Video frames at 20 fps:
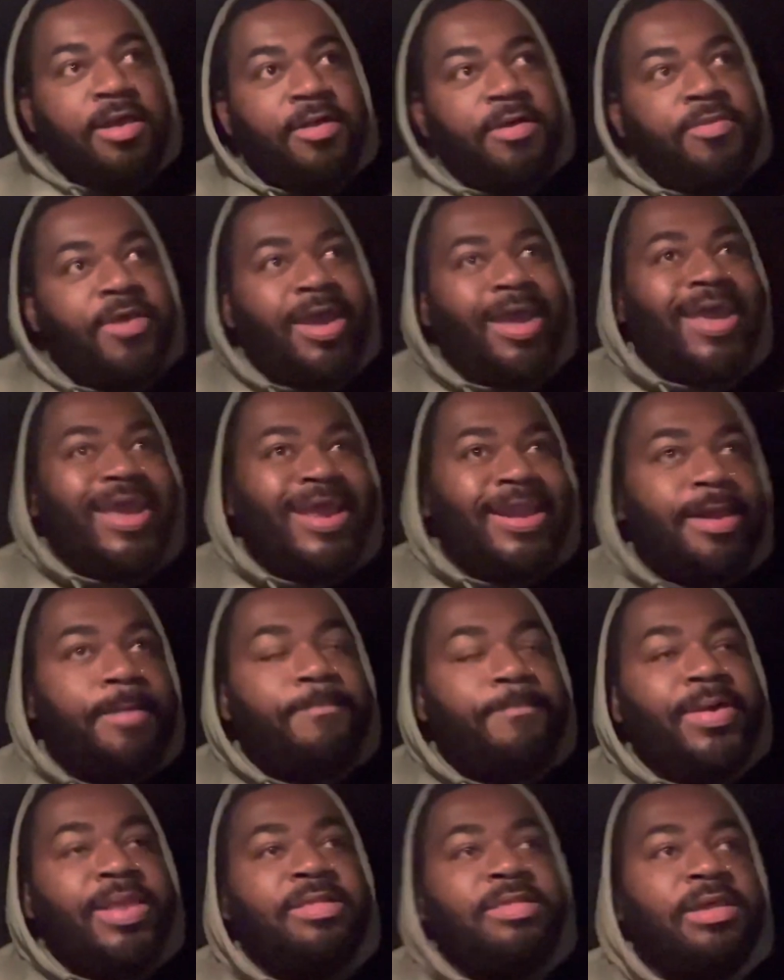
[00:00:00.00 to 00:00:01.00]
their
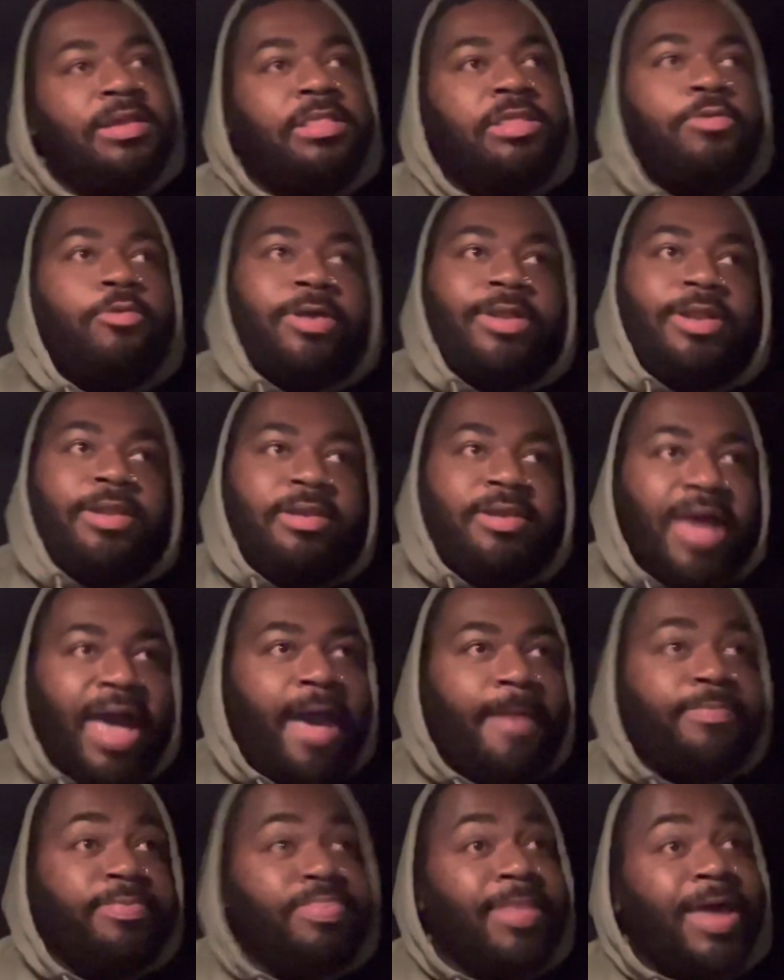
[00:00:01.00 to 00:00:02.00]
inability to
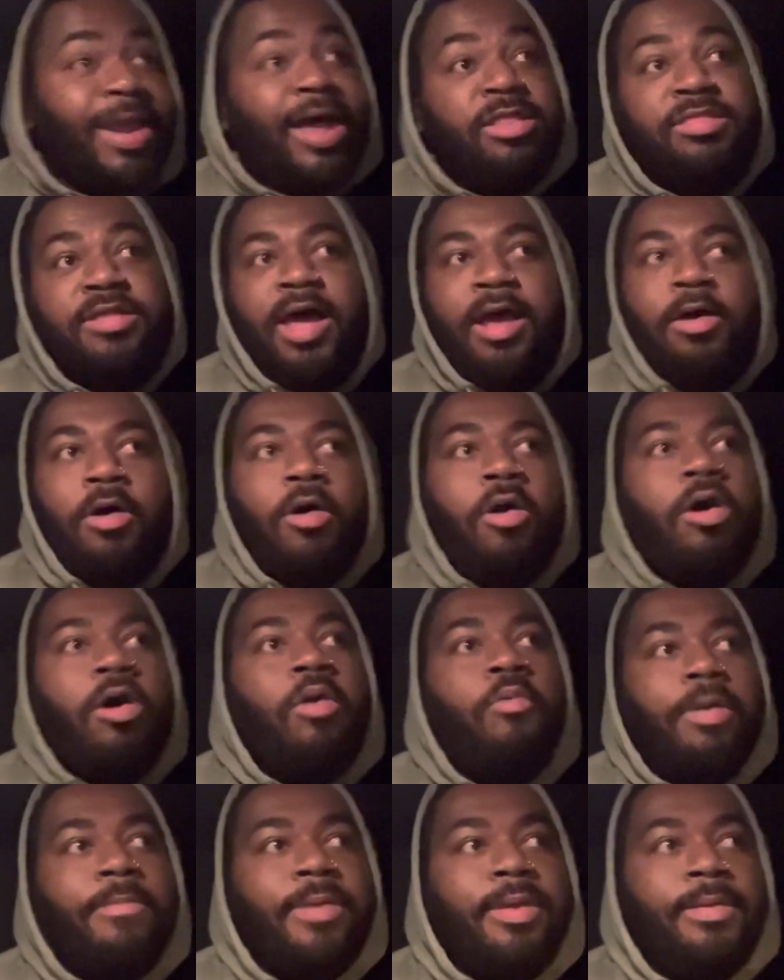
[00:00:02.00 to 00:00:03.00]
adapt. Now, that's not
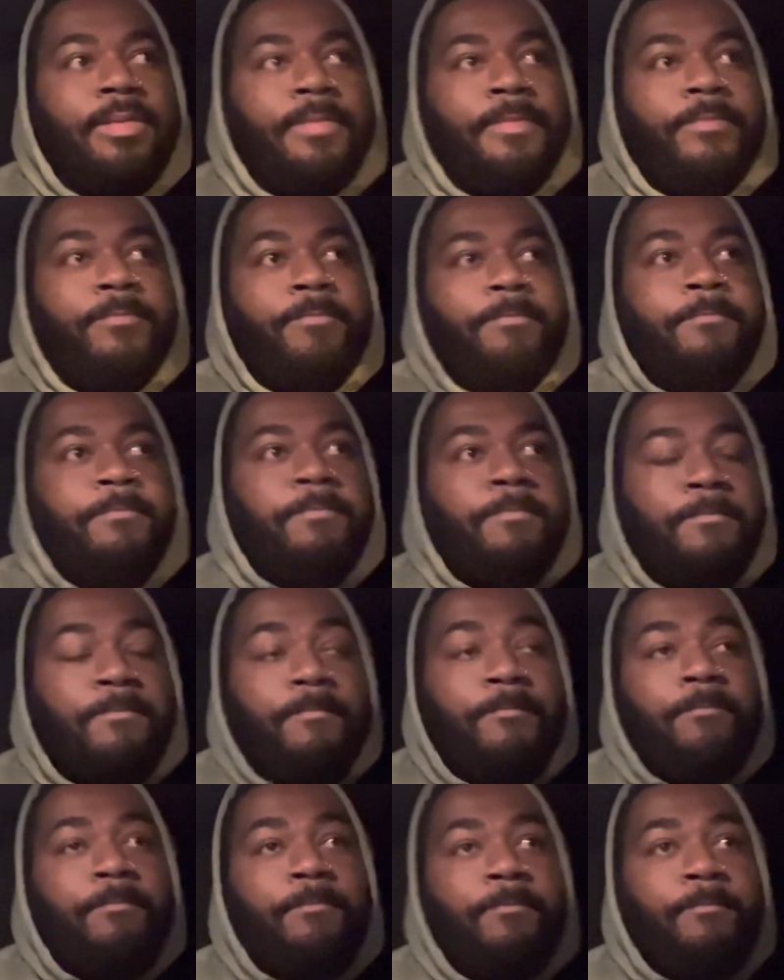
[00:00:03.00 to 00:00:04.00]
all
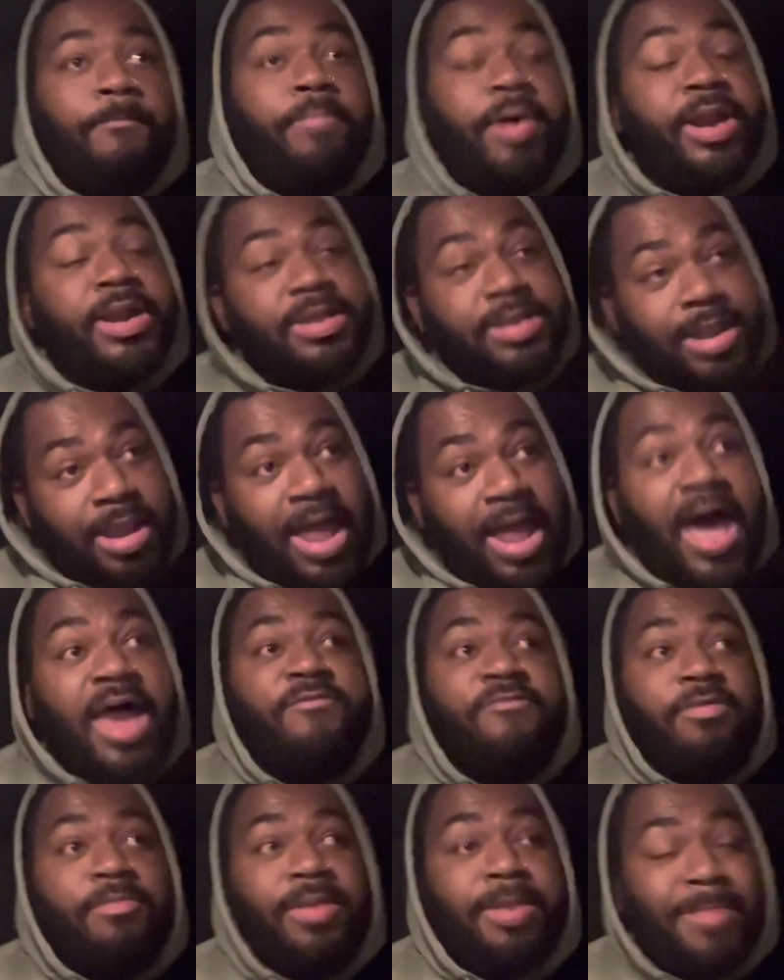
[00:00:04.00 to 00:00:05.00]
women, but there's a lot of them.